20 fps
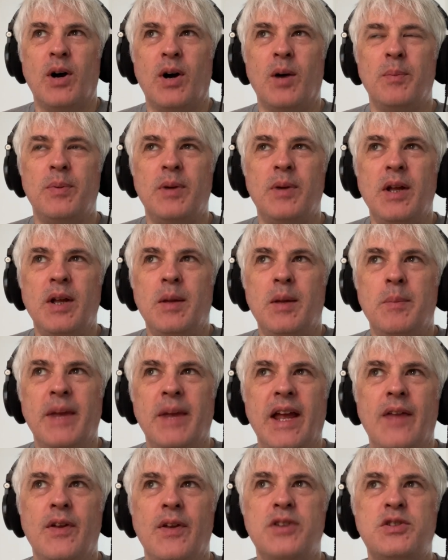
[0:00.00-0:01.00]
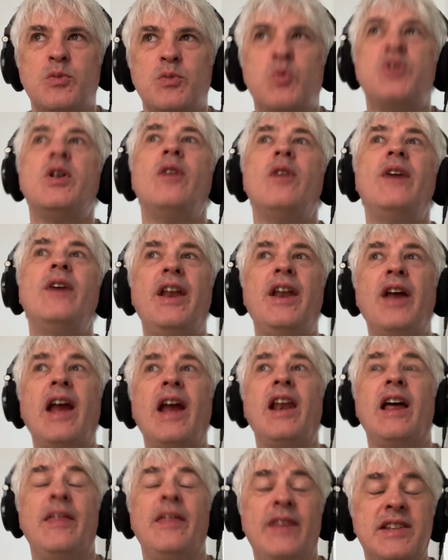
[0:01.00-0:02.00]
pop. But yeah, A
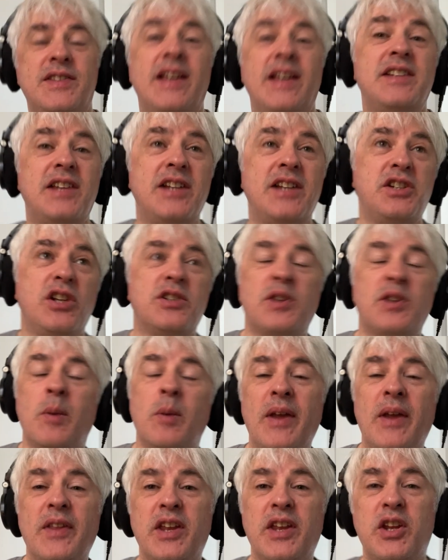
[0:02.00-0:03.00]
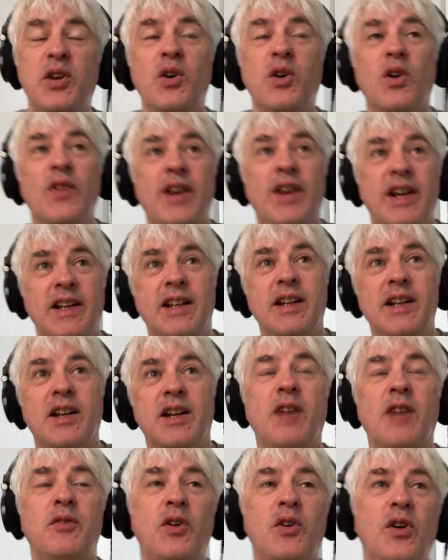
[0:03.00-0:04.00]
Night Like This, that's actually a song by The Cure that I did a
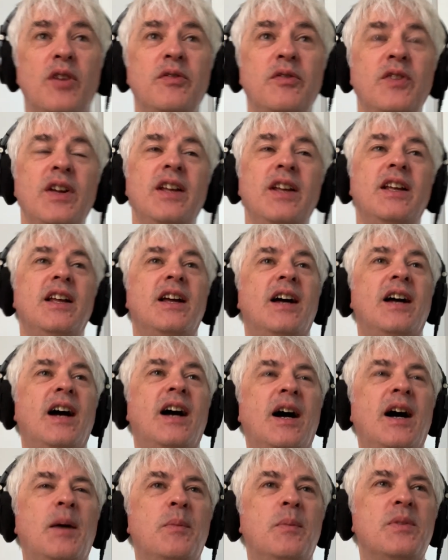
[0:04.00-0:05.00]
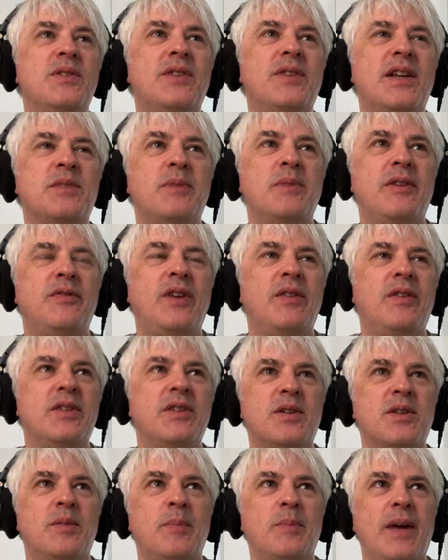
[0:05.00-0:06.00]
cover of. That's my
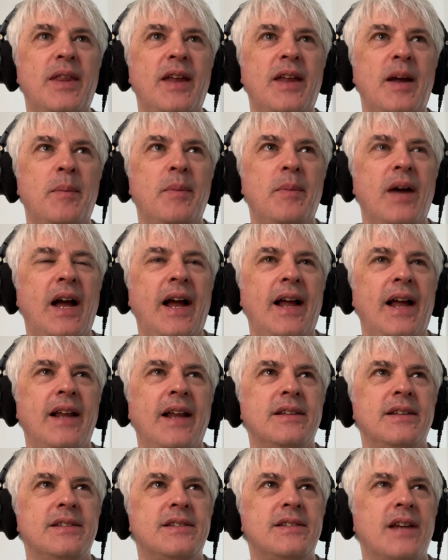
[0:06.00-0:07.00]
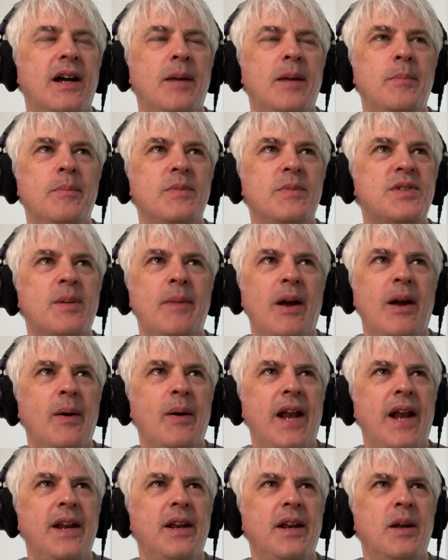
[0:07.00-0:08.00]
favorite song by them, and
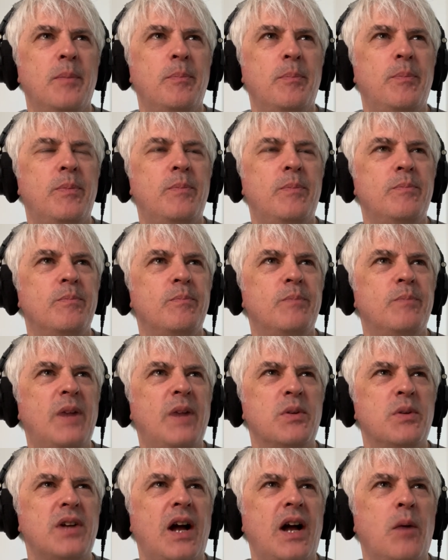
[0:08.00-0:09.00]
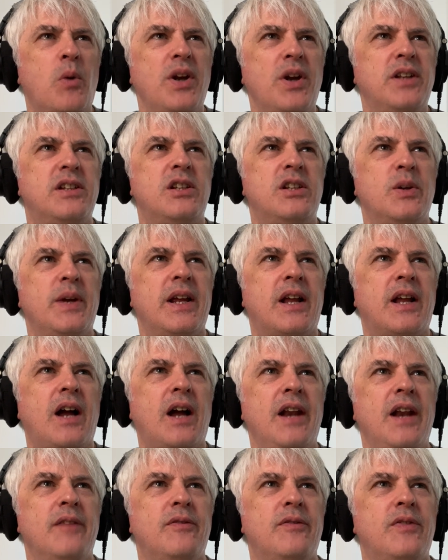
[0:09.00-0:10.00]
somehow it ended up. I wanted to do it
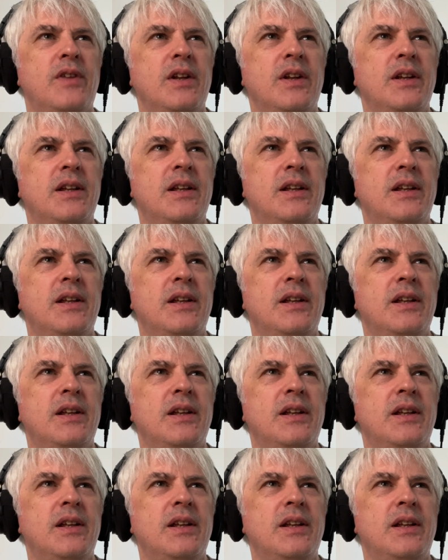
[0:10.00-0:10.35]
kind of